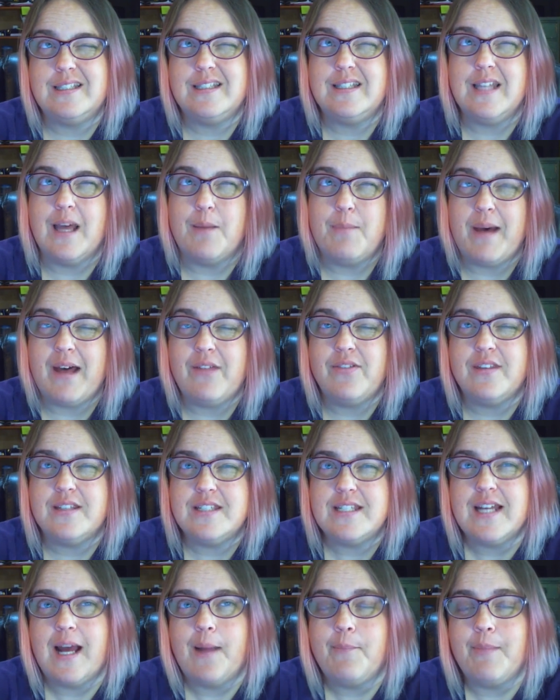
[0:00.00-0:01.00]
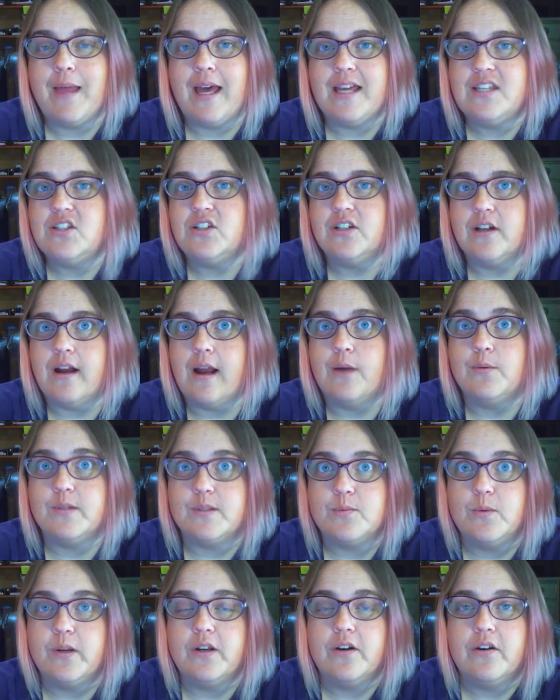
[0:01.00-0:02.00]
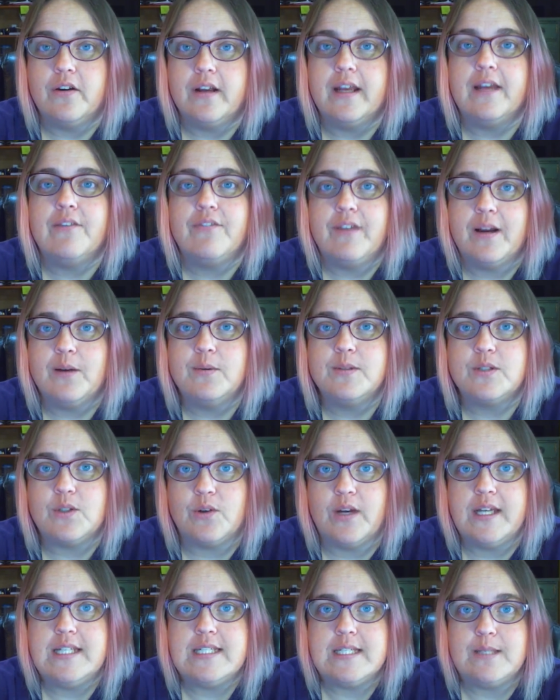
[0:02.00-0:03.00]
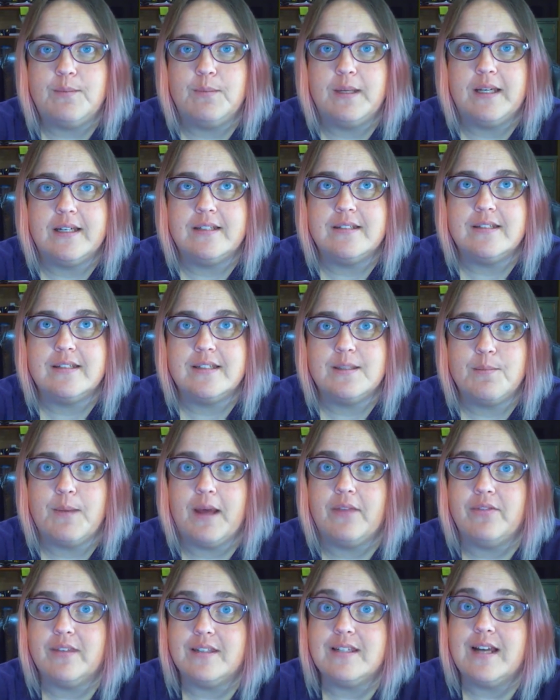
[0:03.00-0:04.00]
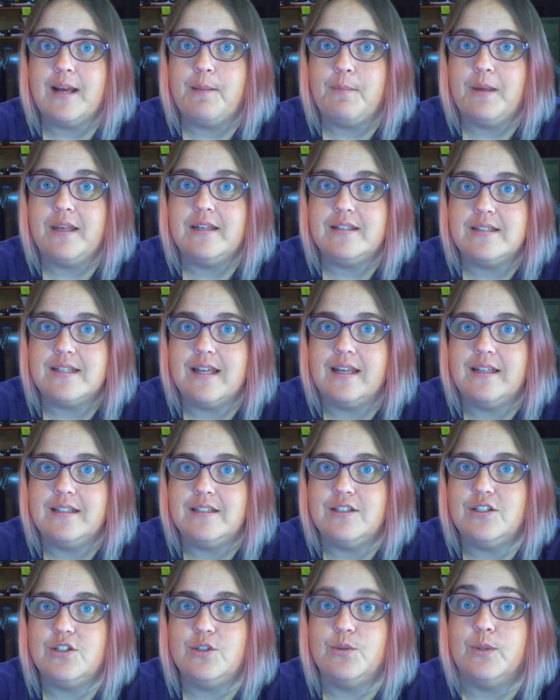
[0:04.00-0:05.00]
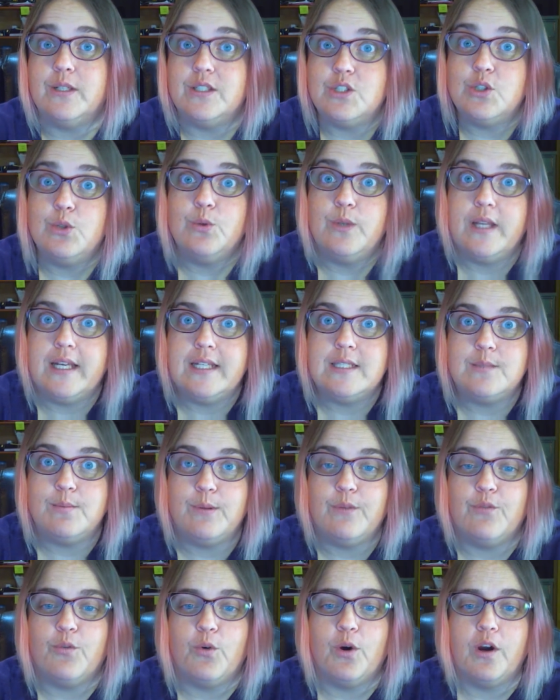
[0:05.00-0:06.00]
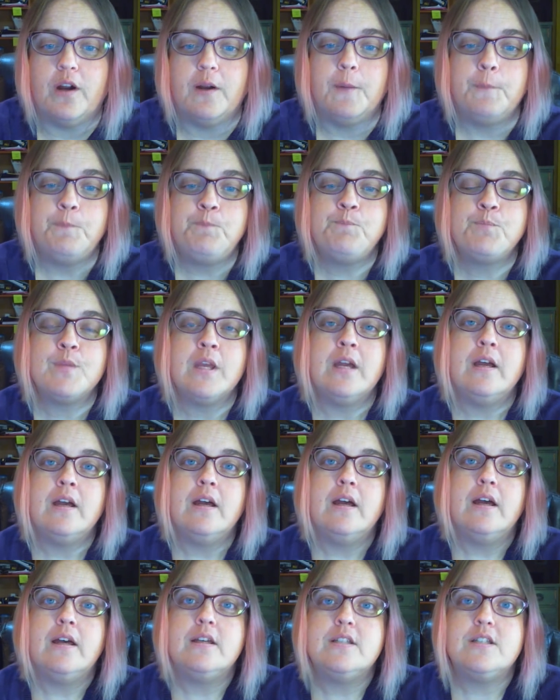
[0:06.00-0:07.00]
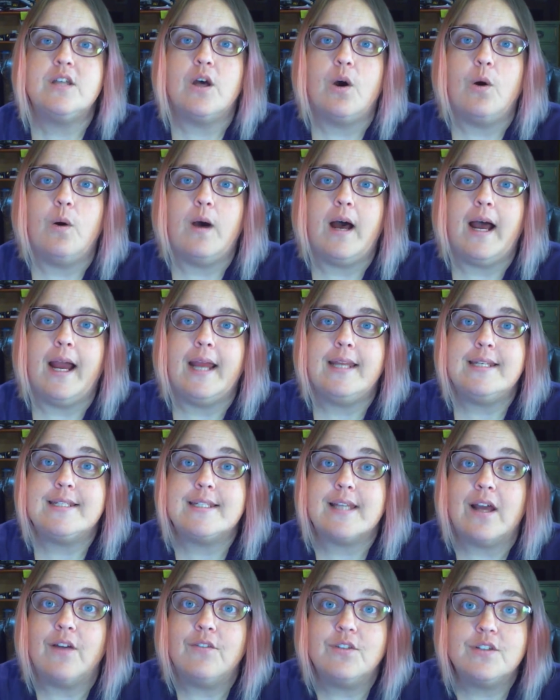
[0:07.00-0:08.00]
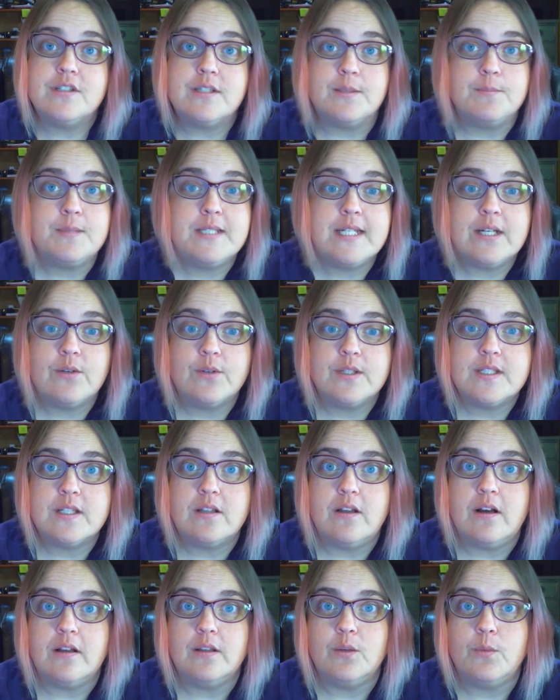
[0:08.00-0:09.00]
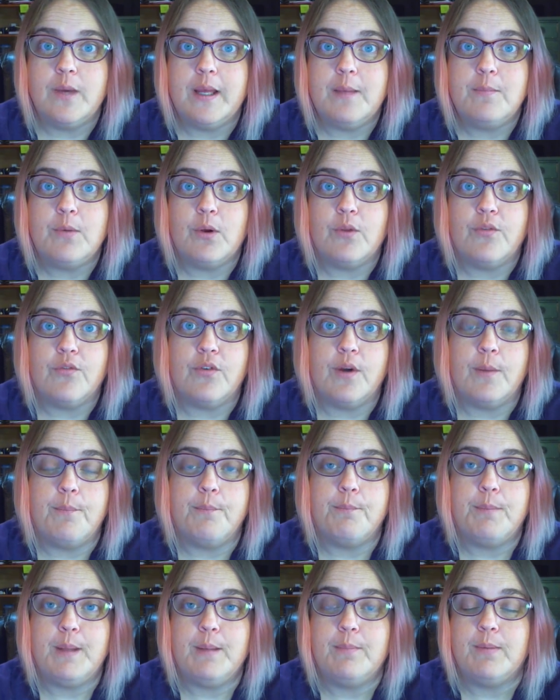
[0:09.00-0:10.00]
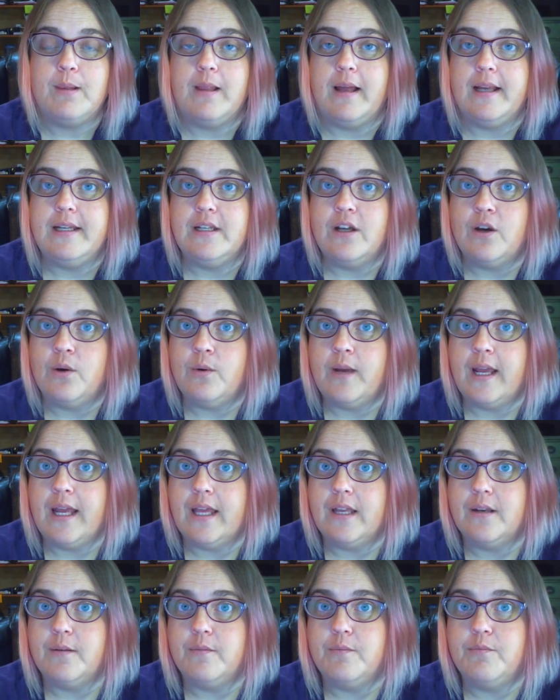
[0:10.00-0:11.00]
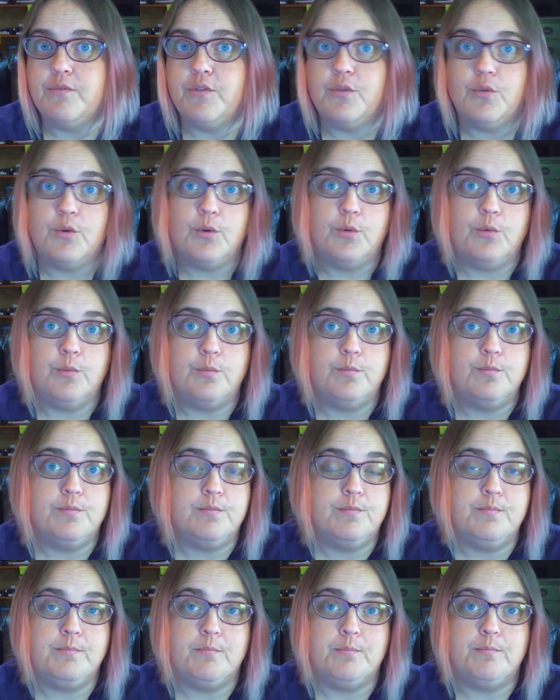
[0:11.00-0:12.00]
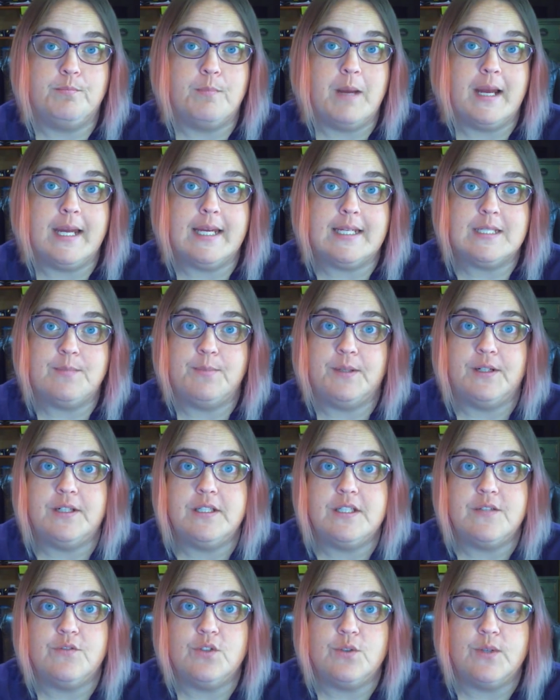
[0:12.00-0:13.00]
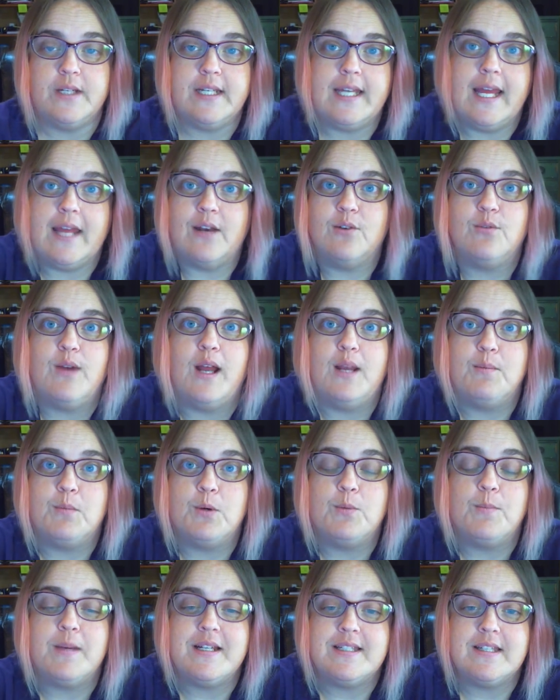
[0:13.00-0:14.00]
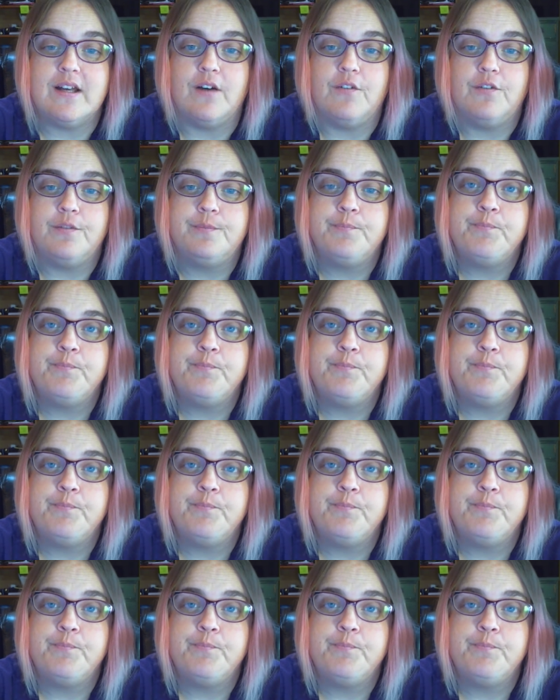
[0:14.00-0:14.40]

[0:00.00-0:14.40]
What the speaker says: about this time last year I was wondering if I was crazy, because it's about the time I decided to do it 2 days before. So I discovered some secrets along the way, both from people I know and through my experience of doing NaNoWriMo myself.